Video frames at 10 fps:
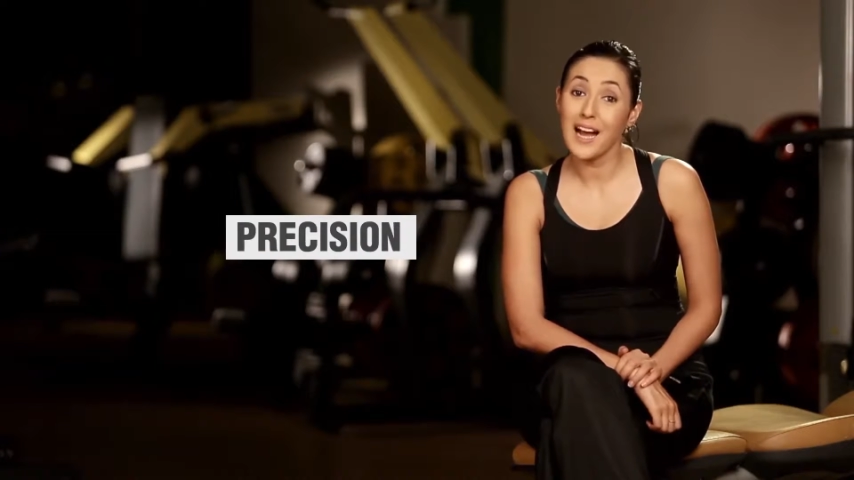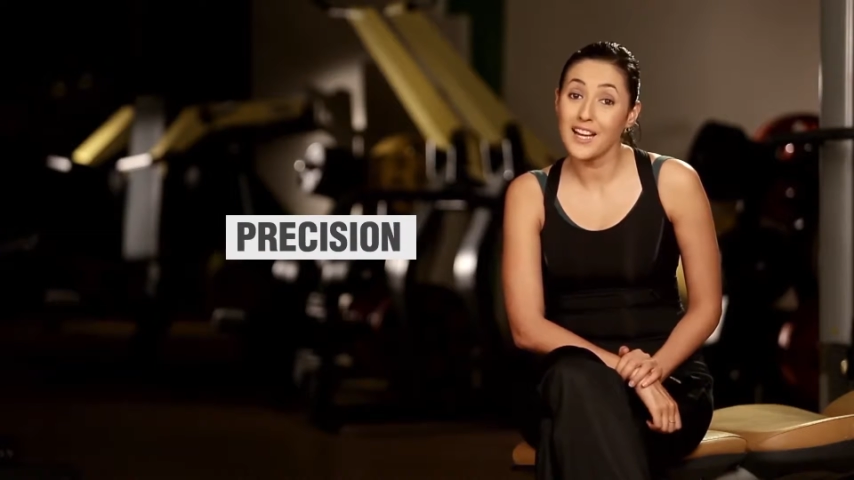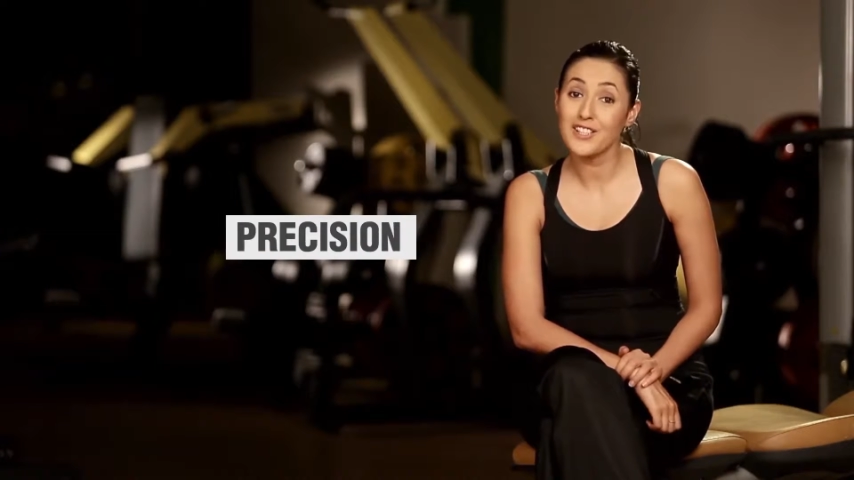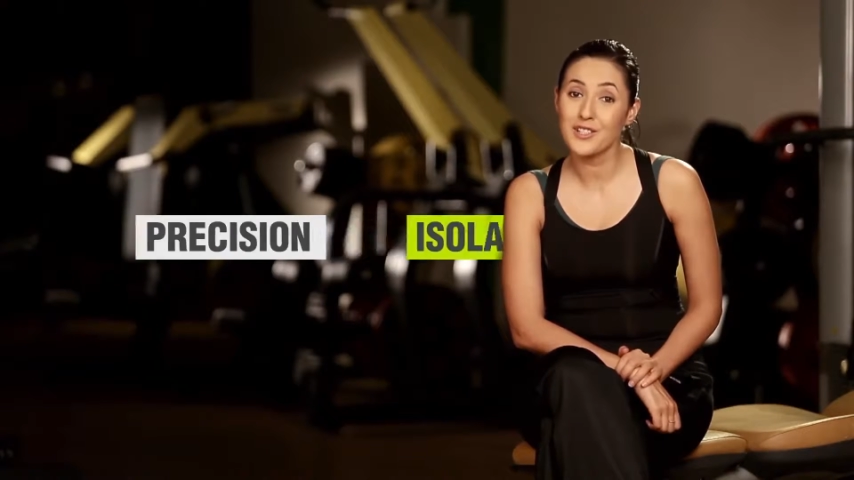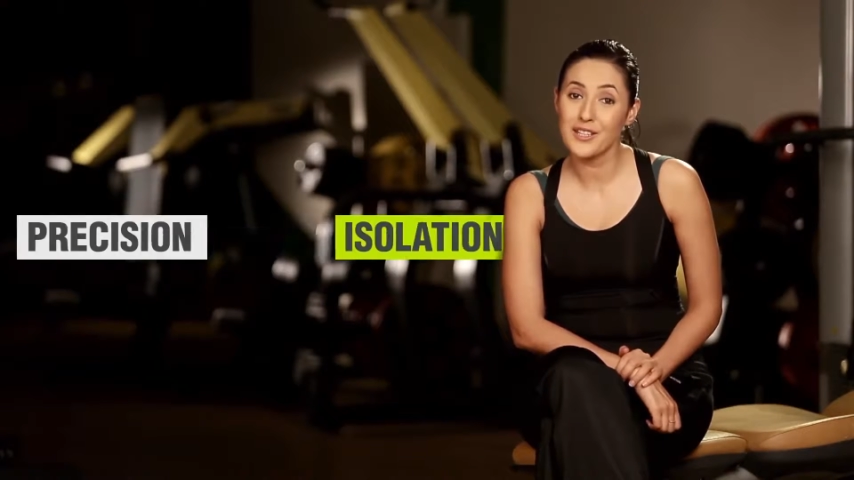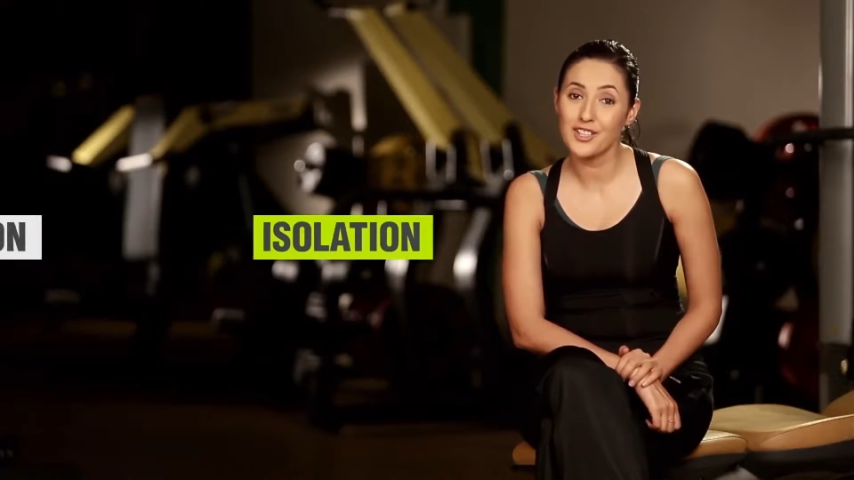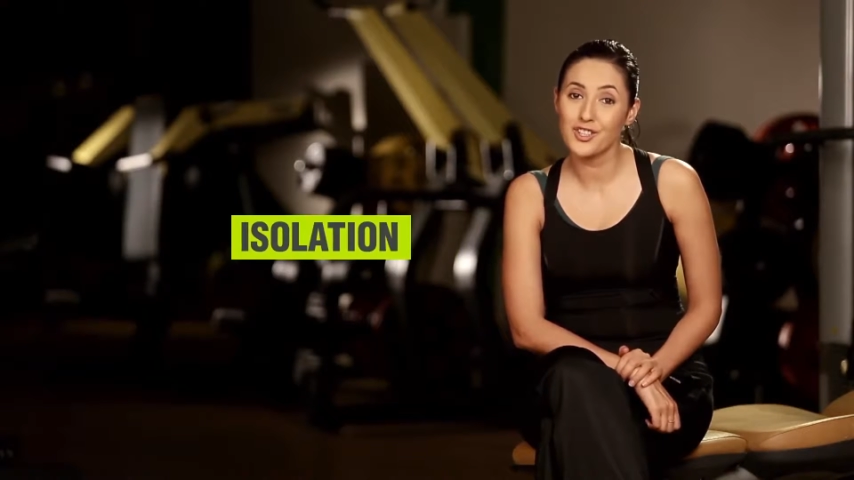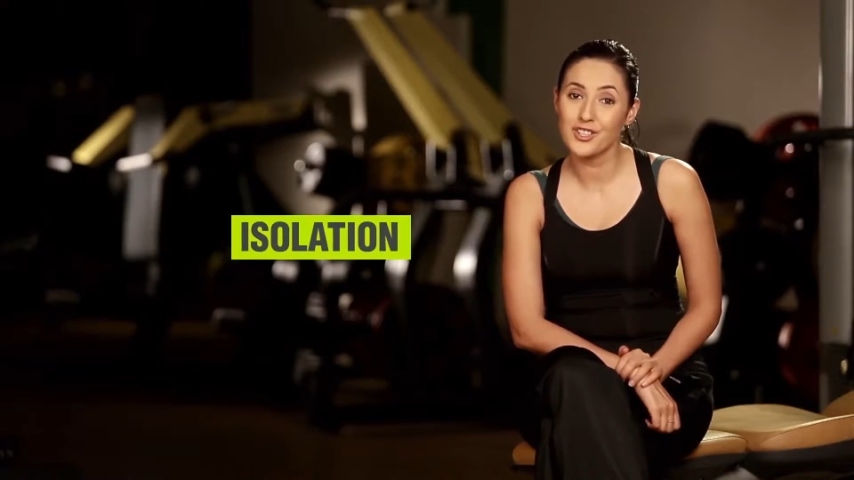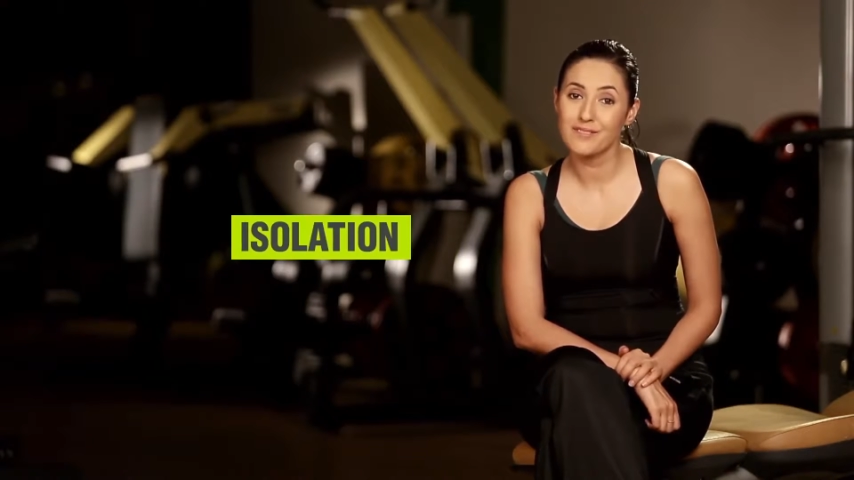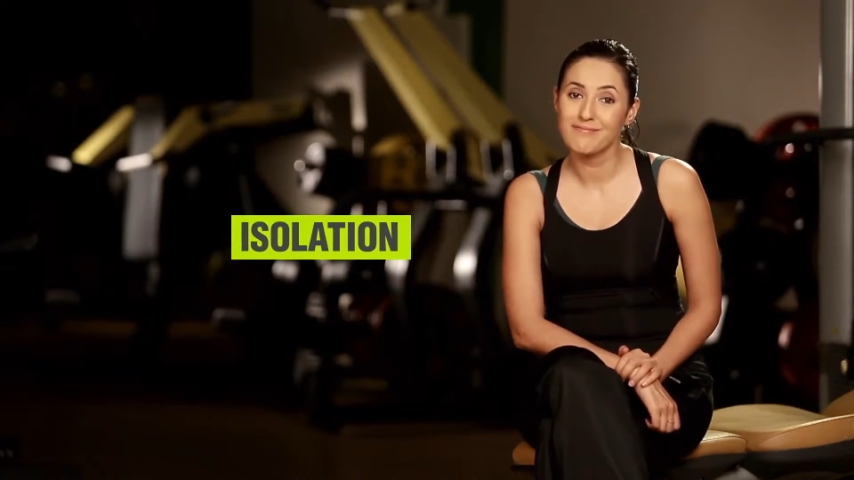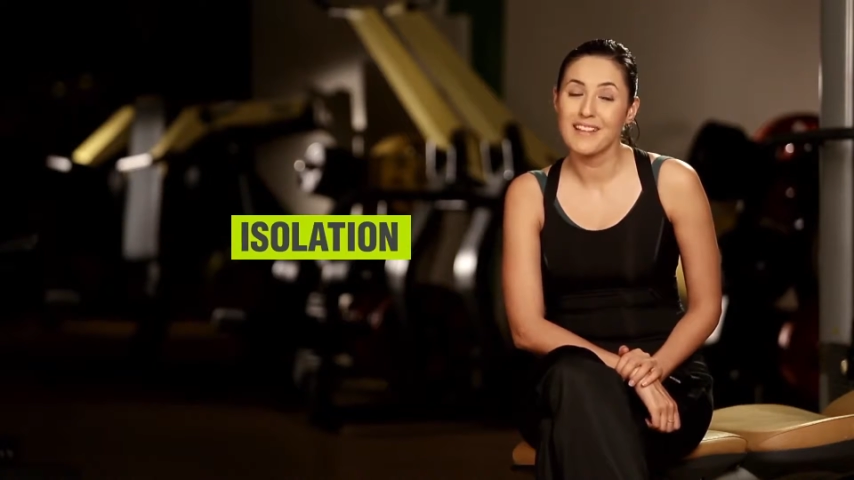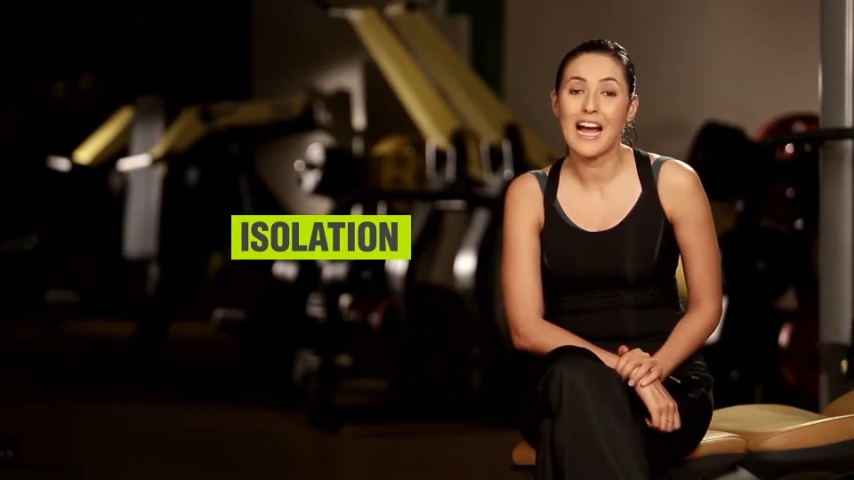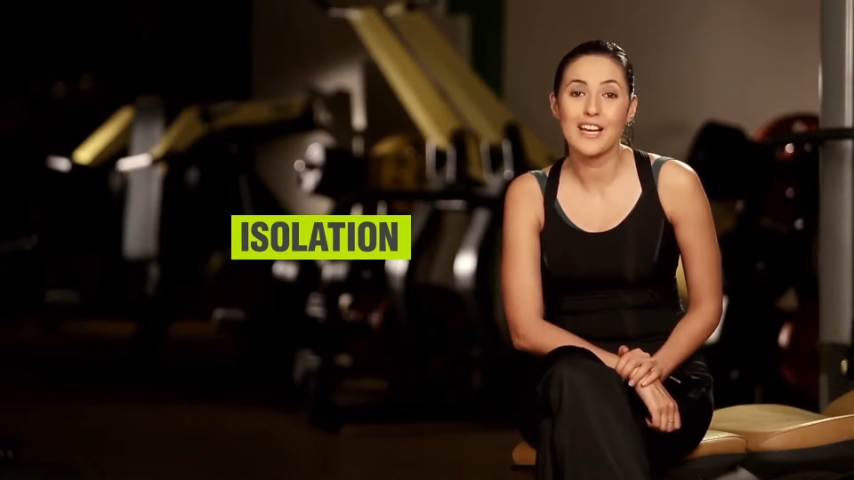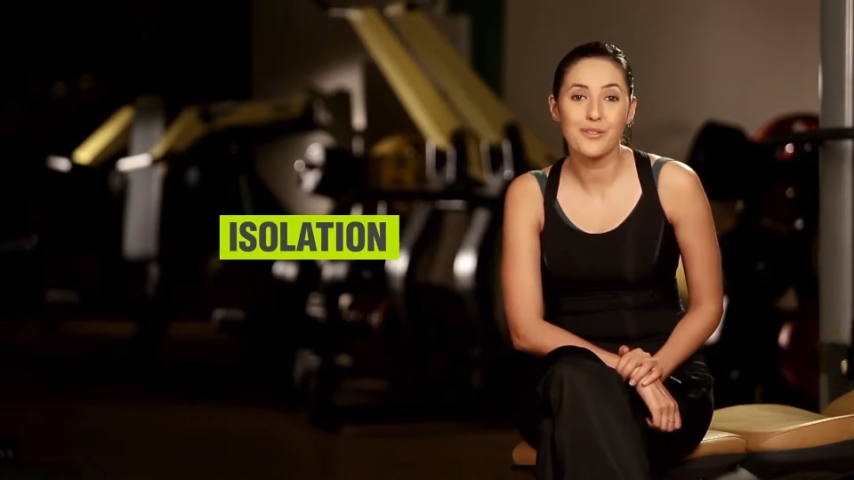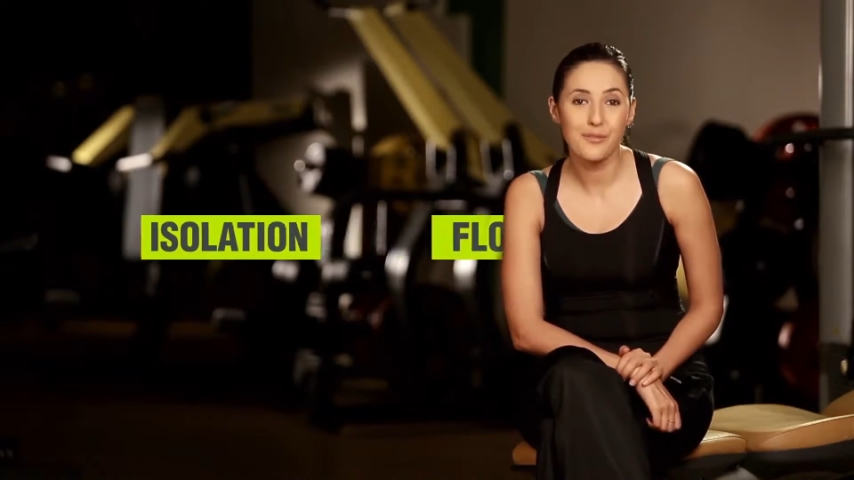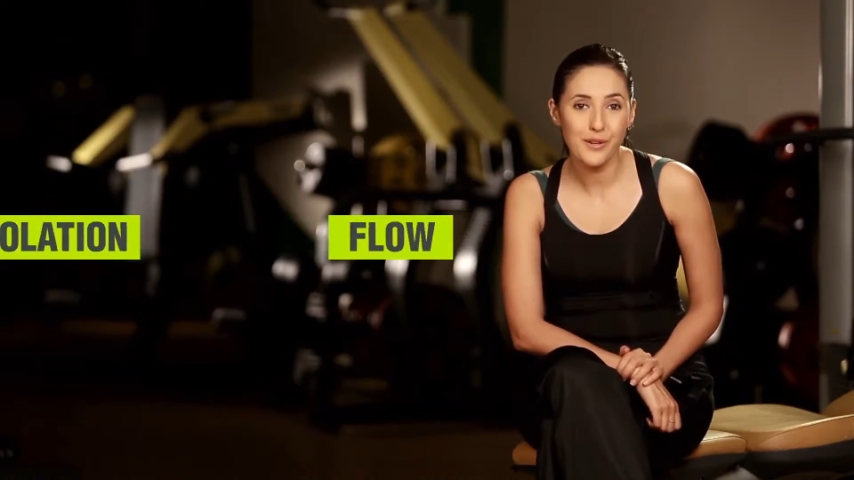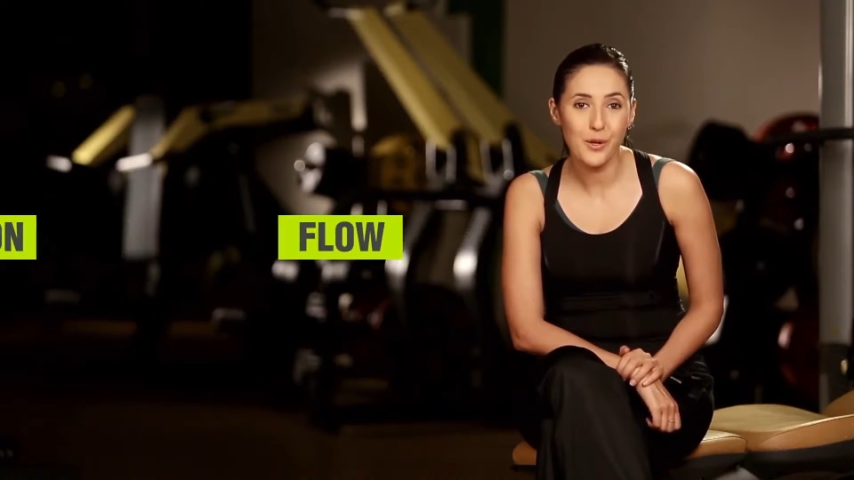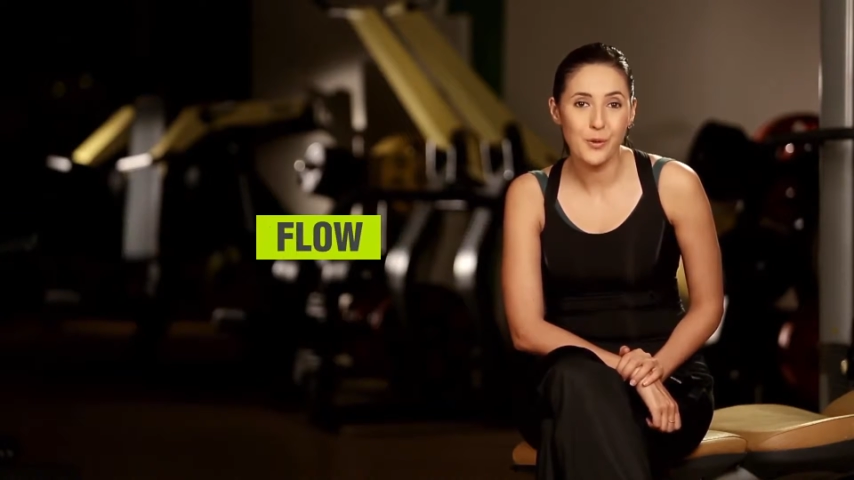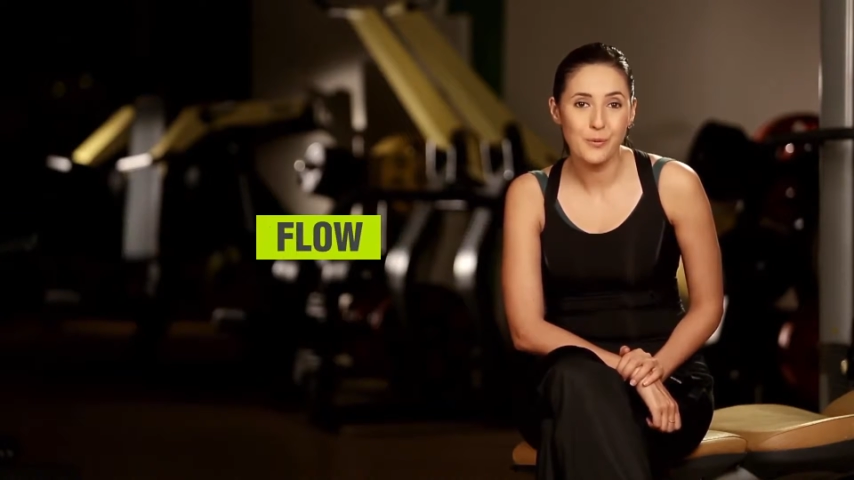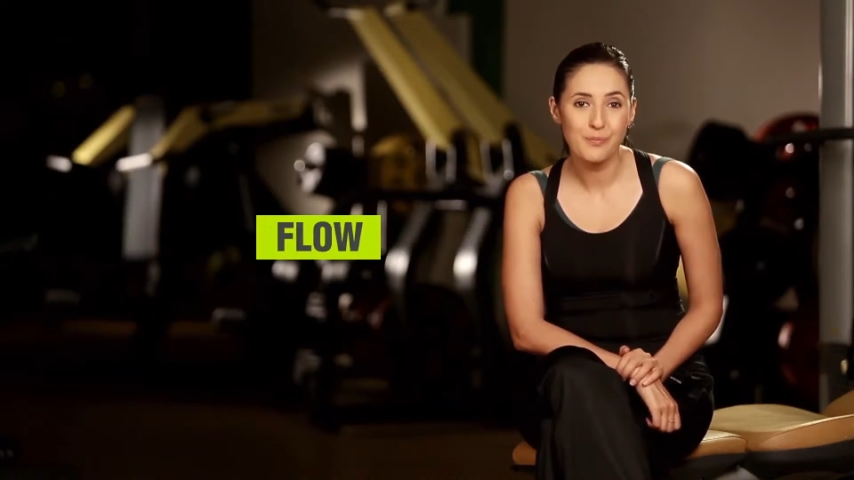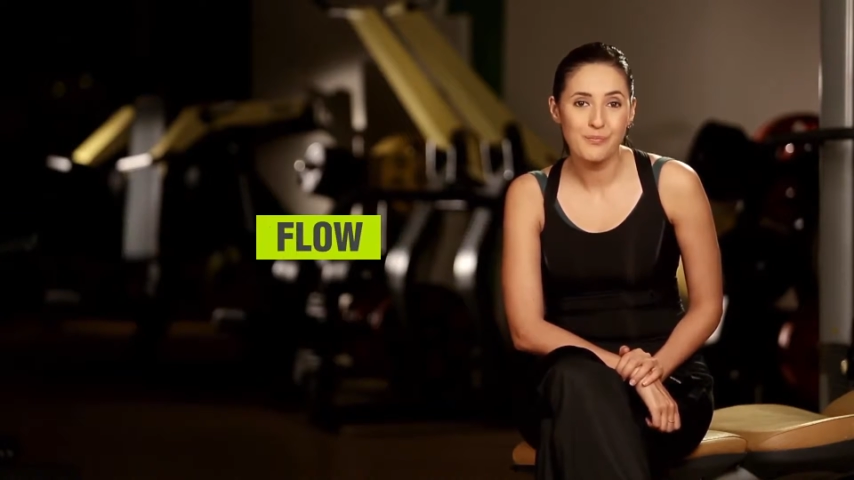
isolation, and flow.